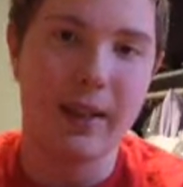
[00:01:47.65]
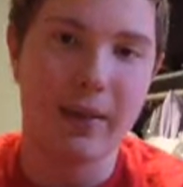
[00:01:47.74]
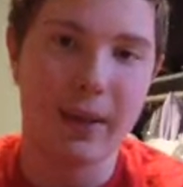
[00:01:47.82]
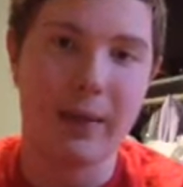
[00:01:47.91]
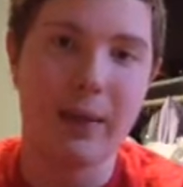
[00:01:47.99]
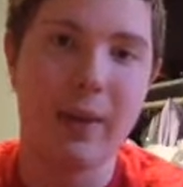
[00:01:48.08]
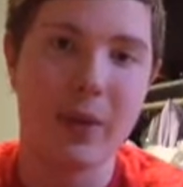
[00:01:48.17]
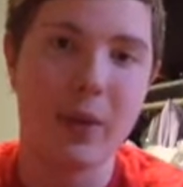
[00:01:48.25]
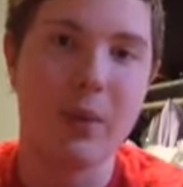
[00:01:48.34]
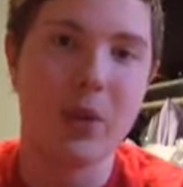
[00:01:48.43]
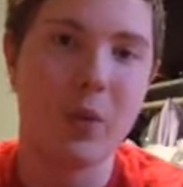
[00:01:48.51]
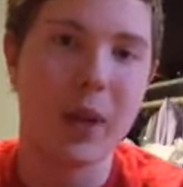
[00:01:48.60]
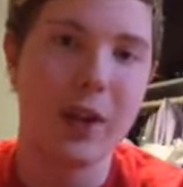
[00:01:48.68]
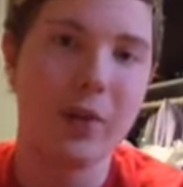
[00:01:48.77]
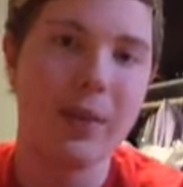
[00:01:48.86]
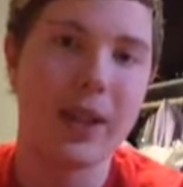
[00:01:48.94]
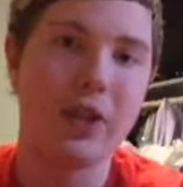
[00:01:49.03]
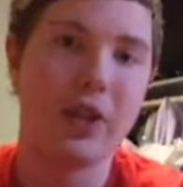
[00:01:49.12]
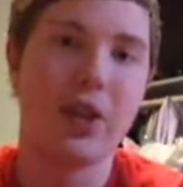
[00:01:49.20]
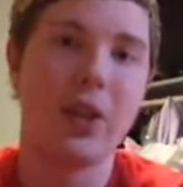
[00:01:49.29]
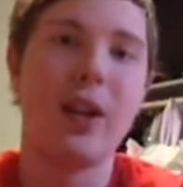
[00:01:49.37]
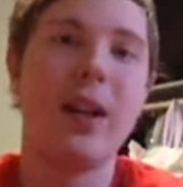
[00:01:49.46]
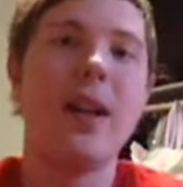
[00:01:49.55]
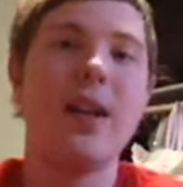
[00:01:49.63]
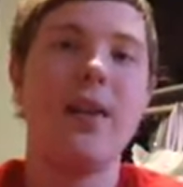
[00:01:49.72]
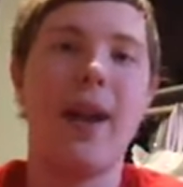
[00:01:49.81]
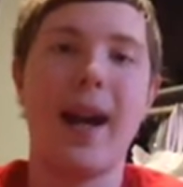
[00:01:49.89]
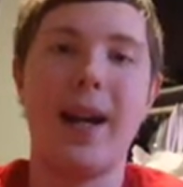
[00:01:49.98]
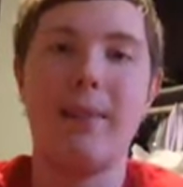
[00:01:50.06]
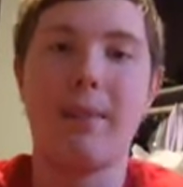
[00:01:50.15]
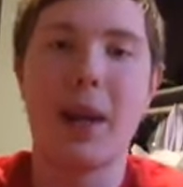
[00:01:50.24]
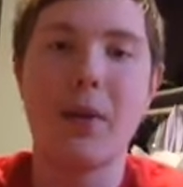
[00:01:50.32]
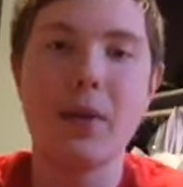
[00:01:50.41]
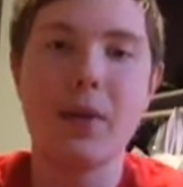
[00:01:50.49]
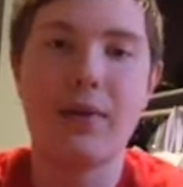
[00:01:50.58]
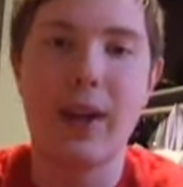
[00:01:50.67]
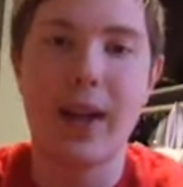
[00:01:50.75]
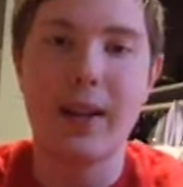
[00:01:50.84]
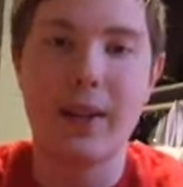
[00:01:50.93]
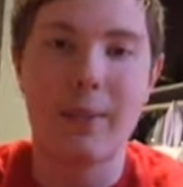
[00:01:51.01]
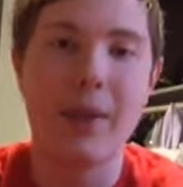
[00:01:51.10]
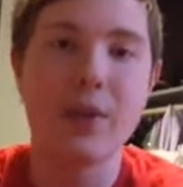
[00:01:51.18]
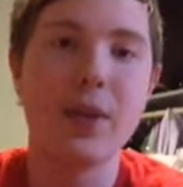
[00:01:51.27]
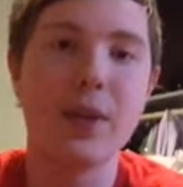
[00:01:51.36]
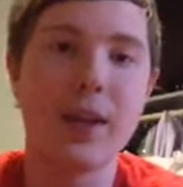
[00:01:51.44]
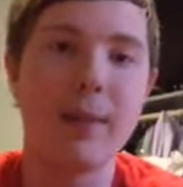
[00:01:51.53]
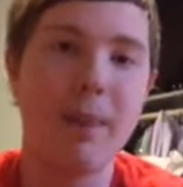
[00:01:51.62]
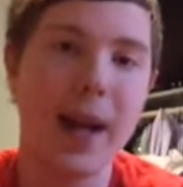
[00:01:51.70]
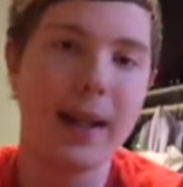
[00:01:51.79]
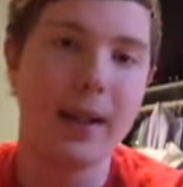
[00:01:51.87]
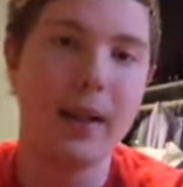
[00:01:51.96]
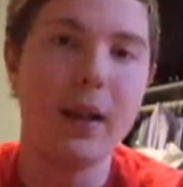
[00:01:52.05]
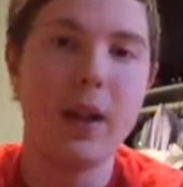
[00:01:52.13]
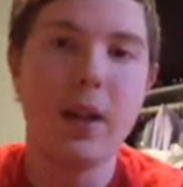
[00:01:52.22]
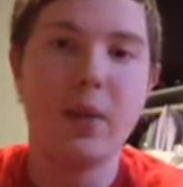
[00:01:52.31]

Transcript: like I was almost one hundred percent sure that Bowser's fight that Bowser's combatant